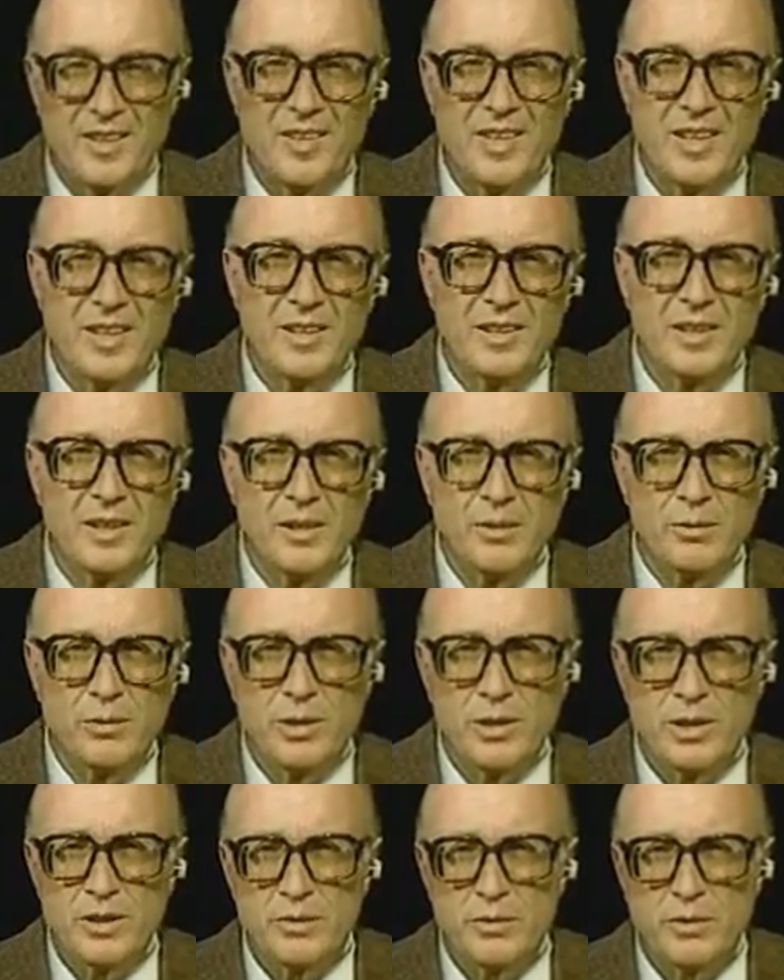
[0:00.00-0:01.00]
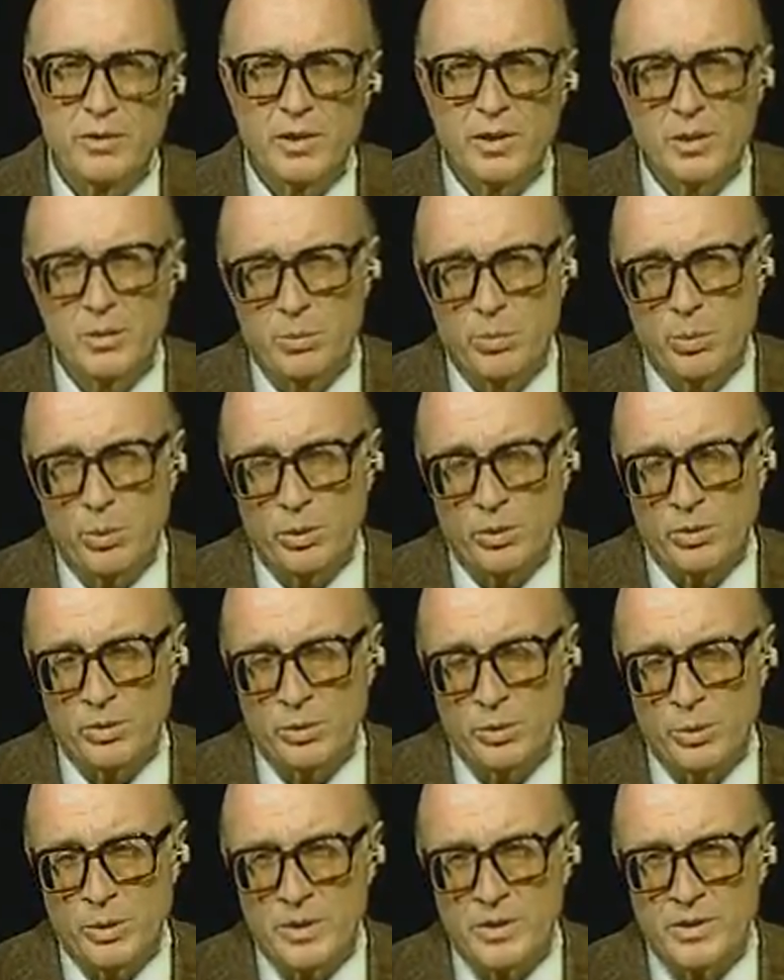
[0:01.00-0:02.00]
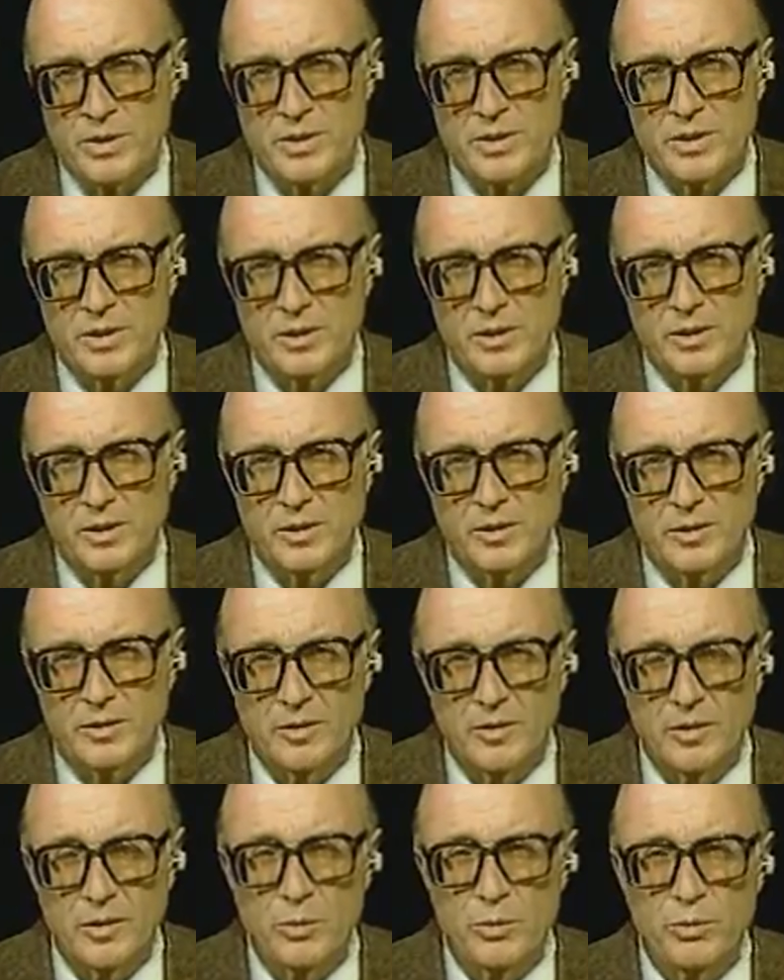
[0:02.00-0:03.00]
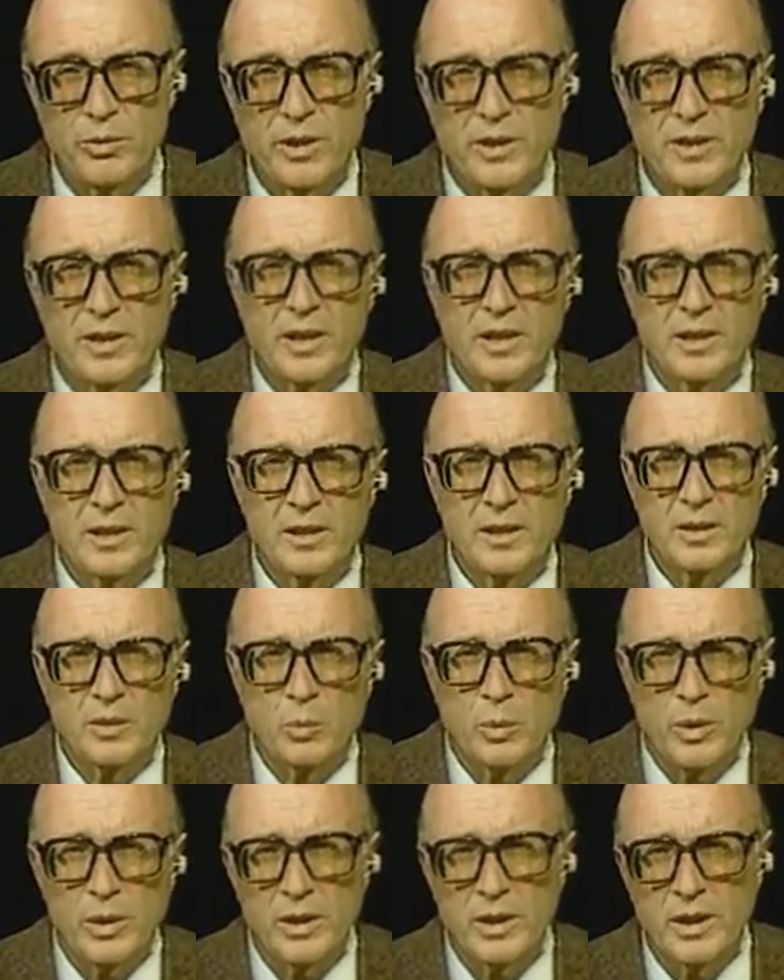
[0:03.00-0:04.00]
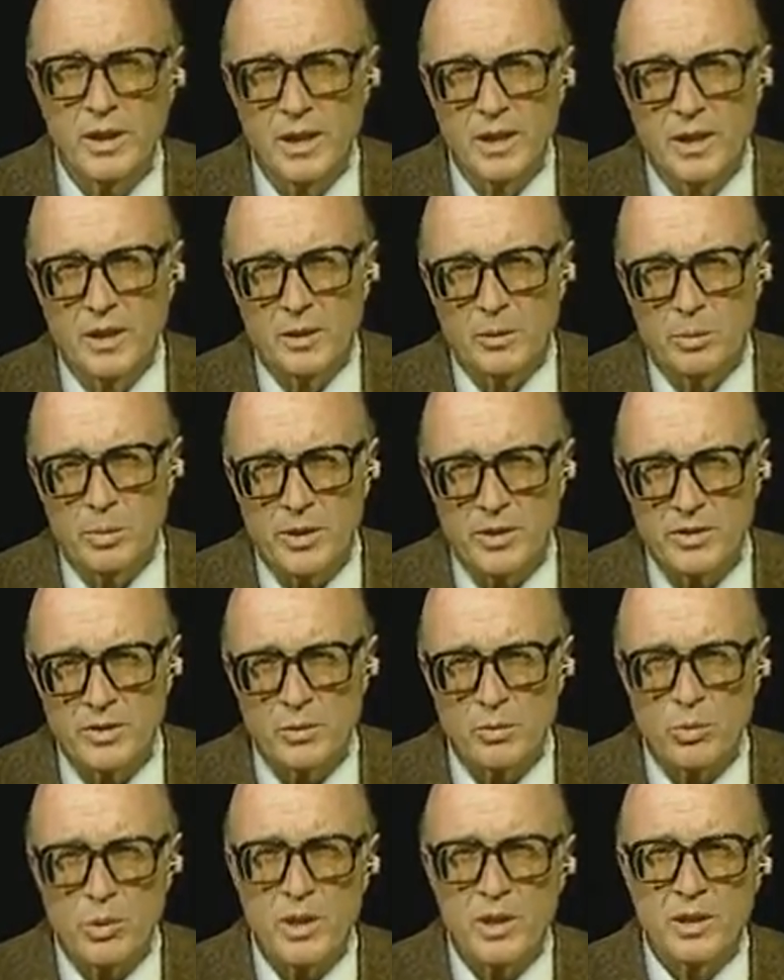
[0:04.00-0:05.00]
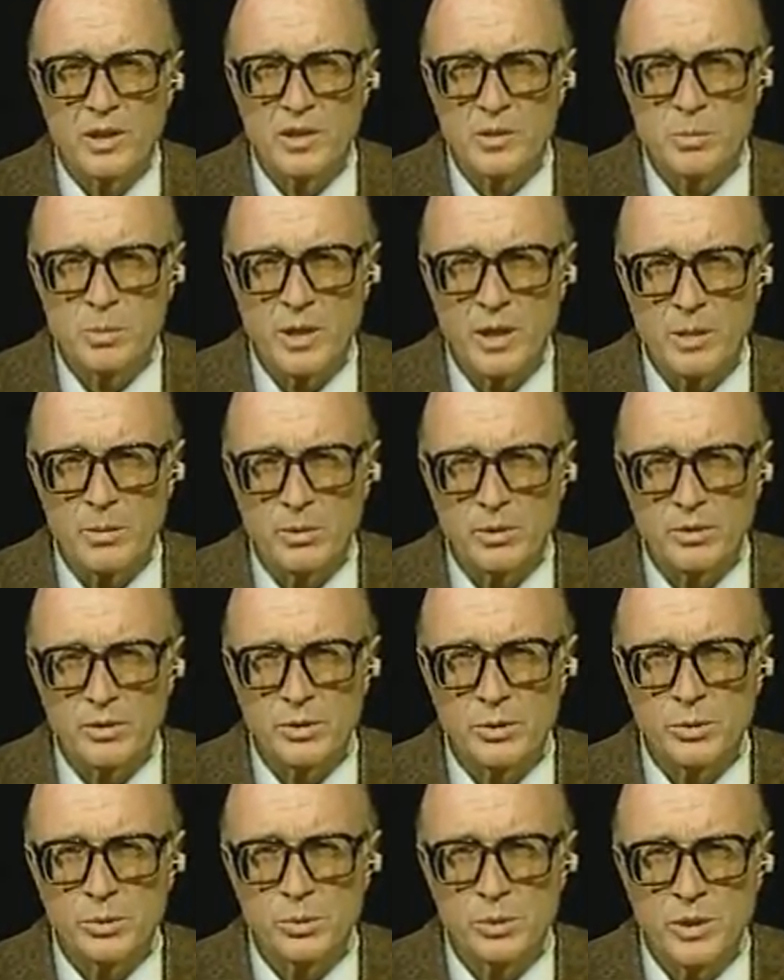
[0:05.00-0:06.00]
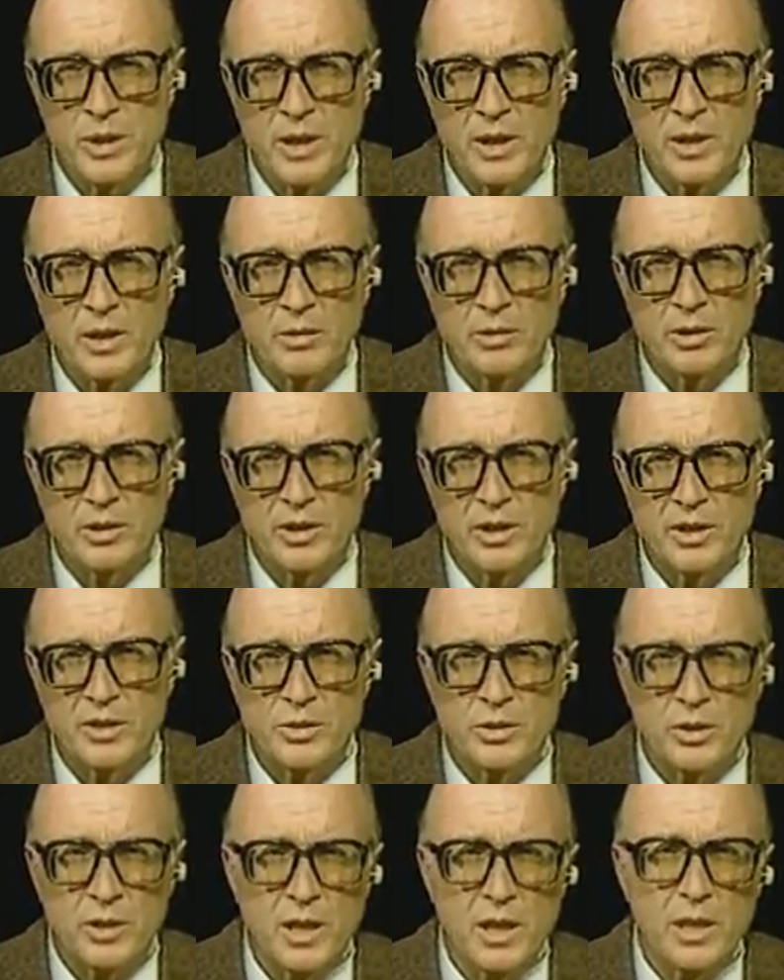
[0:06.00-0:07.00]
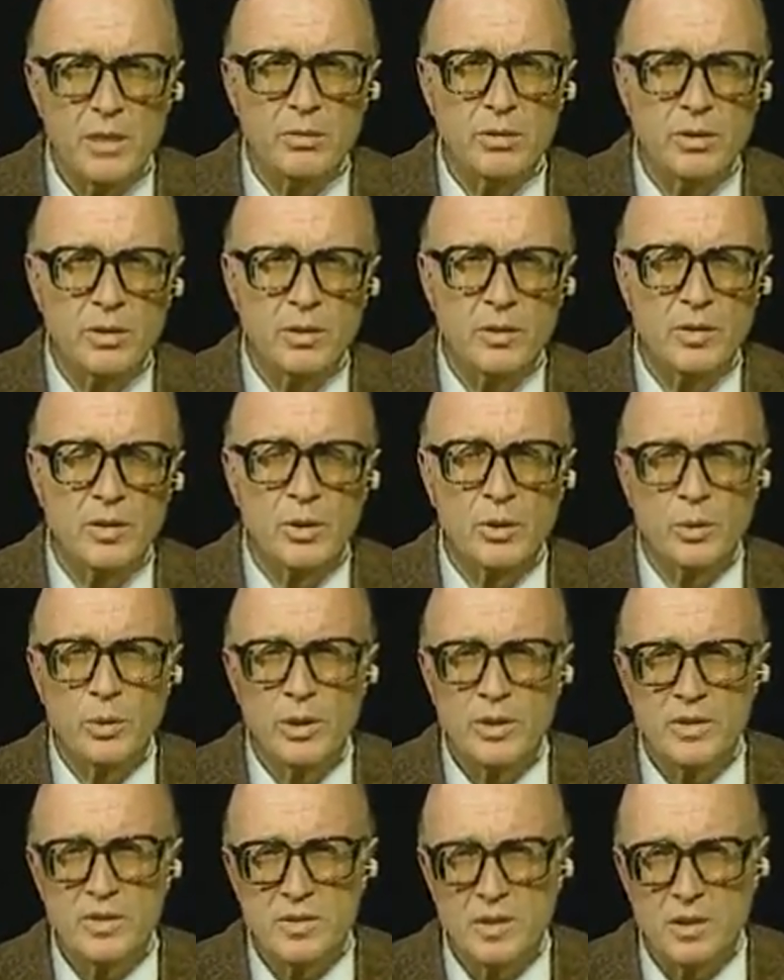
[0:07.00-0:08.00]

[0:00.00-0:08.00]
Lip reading: The delivery is very important to us. You find that in the way President Reagan has been able to gain our attention, even though he